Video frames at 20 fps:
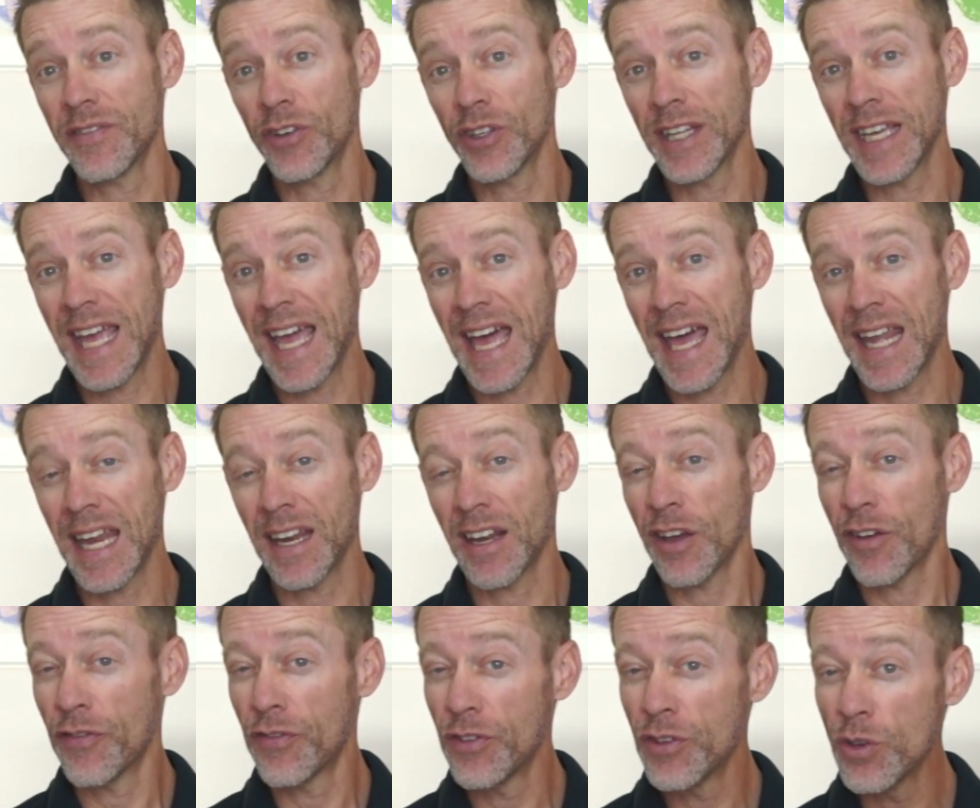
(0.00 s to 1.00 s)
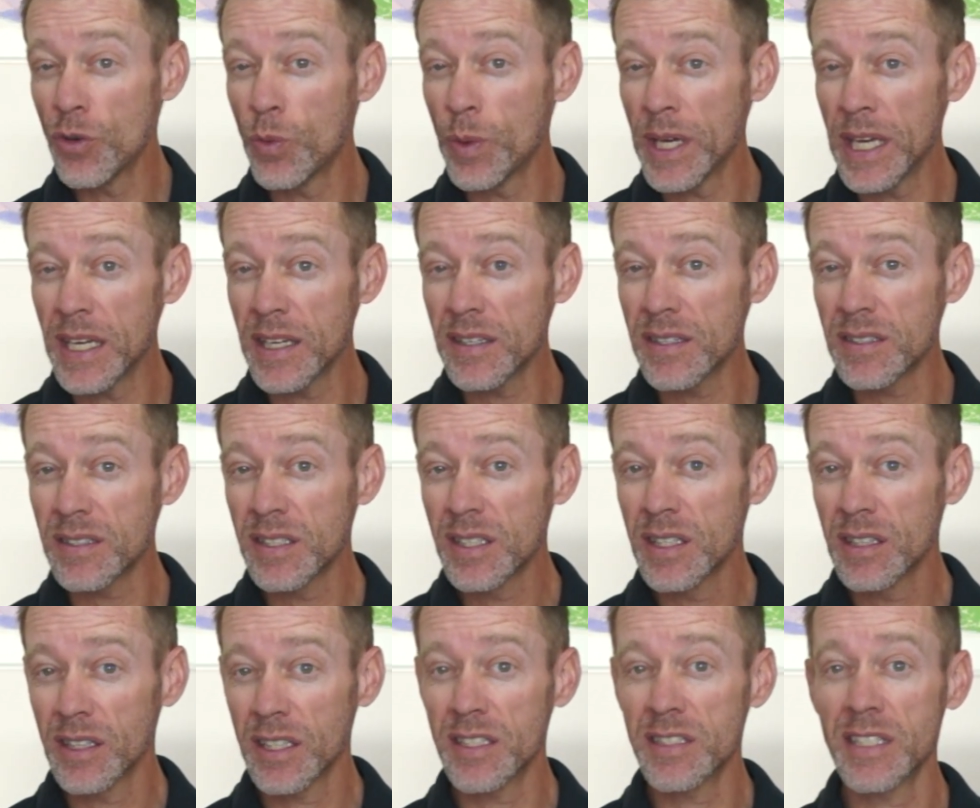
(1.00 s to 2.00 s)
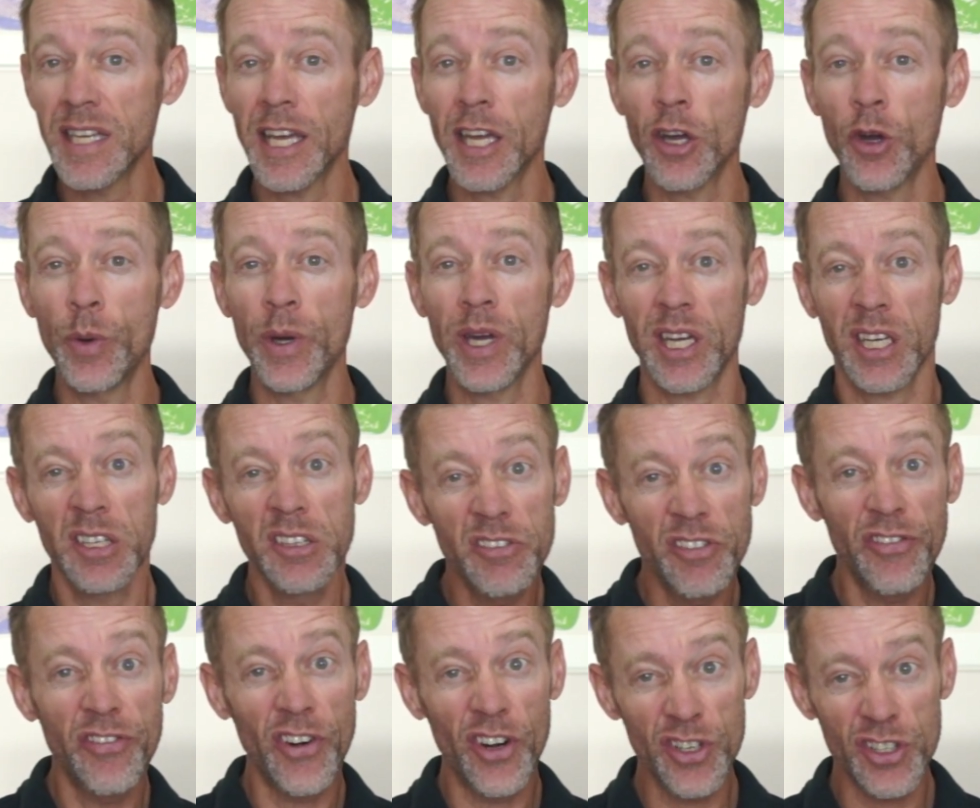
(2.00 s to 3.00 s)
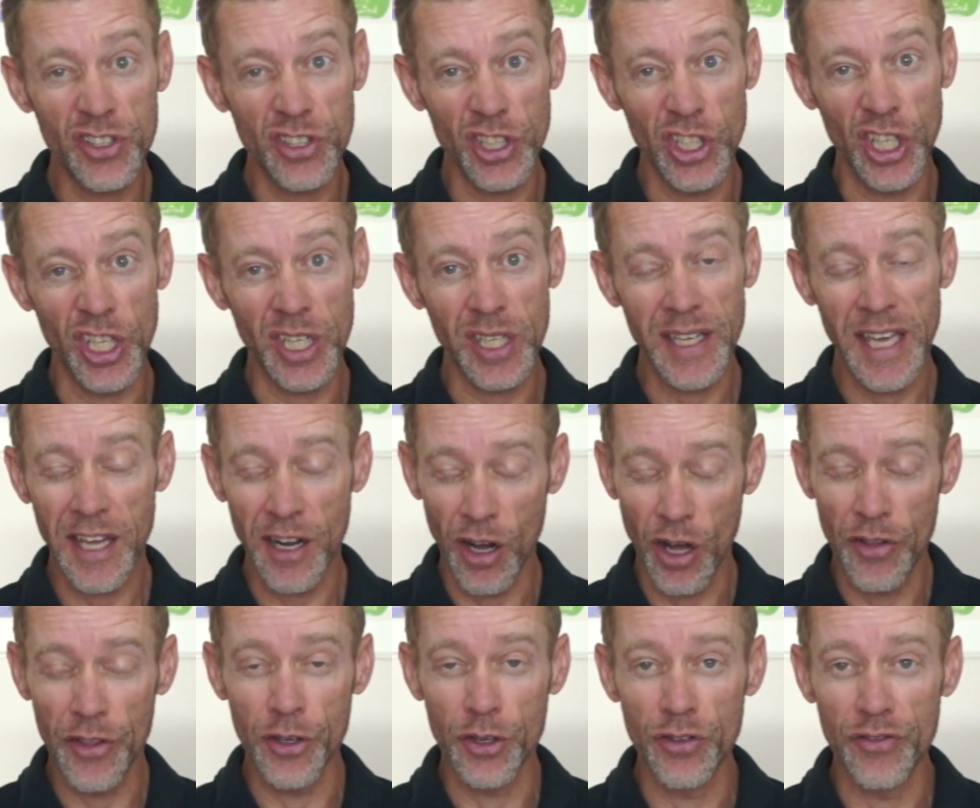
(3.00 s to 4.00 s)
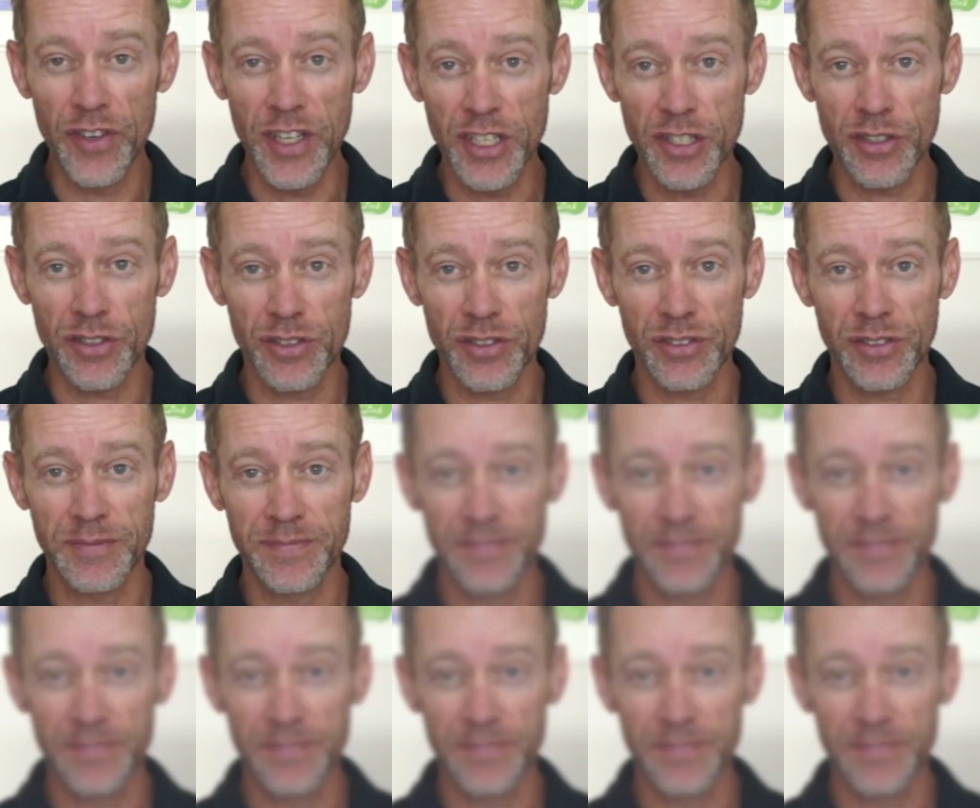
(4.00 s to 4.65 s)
I've only had it a few weeks, let's take a quick first look at all the new features.